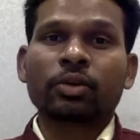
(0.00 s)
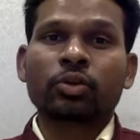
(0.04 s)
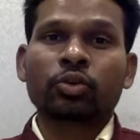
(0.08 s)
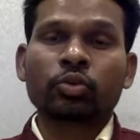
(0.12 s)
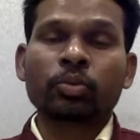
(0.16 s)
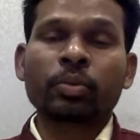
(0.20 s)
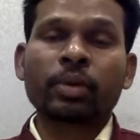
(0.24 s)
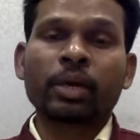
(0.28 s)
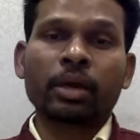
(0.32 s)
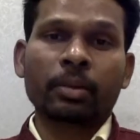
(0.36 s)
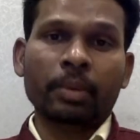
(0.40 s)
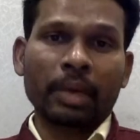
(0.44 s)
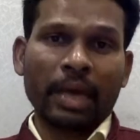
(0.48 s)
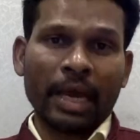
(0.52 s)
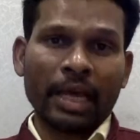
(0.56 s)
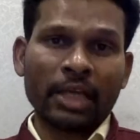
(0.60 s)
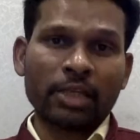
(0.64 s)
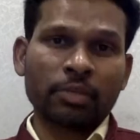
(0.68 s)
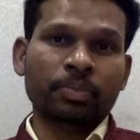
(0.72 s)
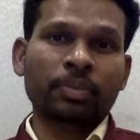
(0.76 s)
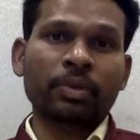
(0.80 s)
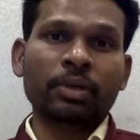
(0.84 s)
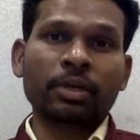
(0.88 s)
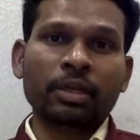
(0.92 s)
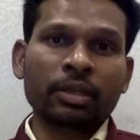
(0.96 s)
to become
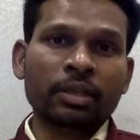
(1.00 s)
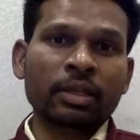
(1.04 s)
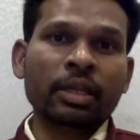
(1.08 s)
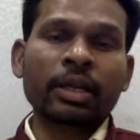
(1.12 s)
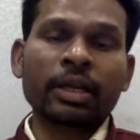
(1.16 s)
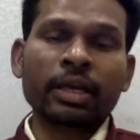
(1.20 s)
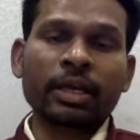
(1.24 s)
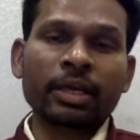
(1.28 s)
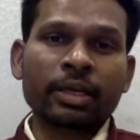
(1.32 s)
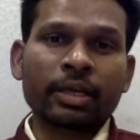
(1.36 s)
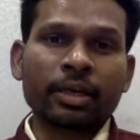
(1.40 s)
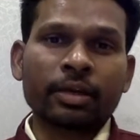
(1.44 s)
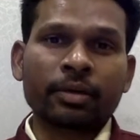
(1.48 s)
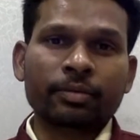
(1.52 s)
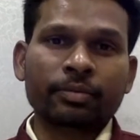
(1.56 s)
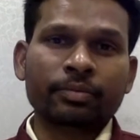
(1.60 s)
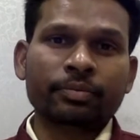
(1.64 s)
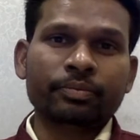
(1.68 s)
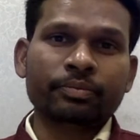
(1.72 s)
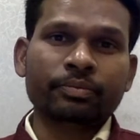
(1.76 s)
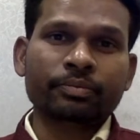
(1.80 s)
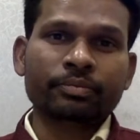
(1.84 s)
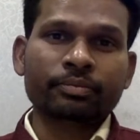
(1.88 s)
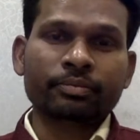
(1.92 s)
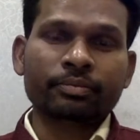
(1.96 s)
expert in that area.
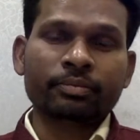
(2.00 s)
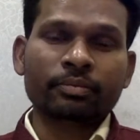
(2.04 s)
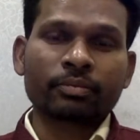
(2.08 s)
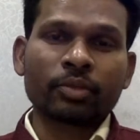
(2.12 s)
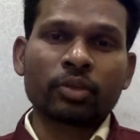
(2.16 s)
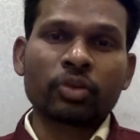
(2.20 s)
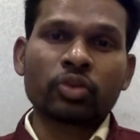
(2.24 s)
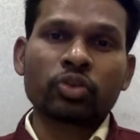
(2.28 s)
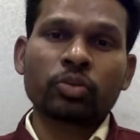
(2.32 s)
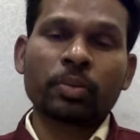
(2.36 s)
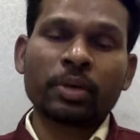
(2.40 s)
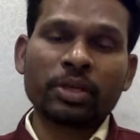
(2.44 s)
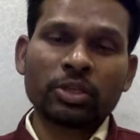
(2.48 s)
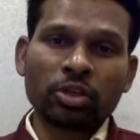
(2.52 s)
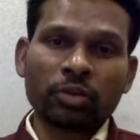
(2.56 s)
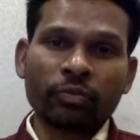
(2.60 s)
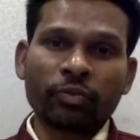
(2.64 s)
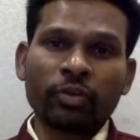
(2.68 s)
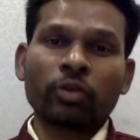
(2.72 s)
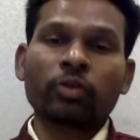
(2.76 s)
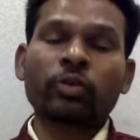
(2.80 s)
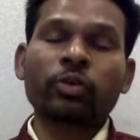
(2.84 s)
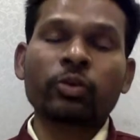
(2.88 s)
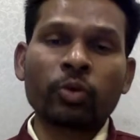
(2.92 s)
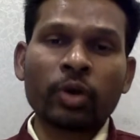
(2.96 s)
So best of
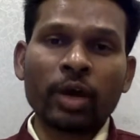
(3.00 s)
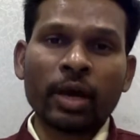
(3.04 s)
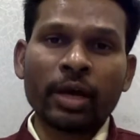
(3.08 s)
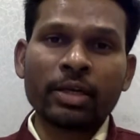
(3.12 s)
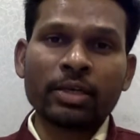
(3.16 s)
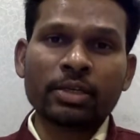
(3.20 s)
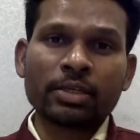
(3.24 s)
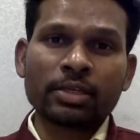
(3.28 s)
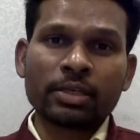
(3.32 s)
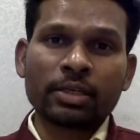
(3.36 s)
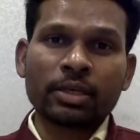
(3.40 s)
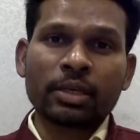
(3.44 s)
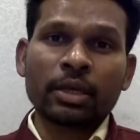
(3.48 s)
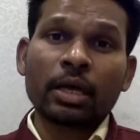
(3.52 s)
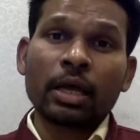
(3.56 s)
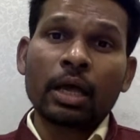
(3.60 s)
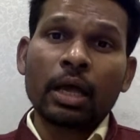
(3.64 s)
luck to you guys.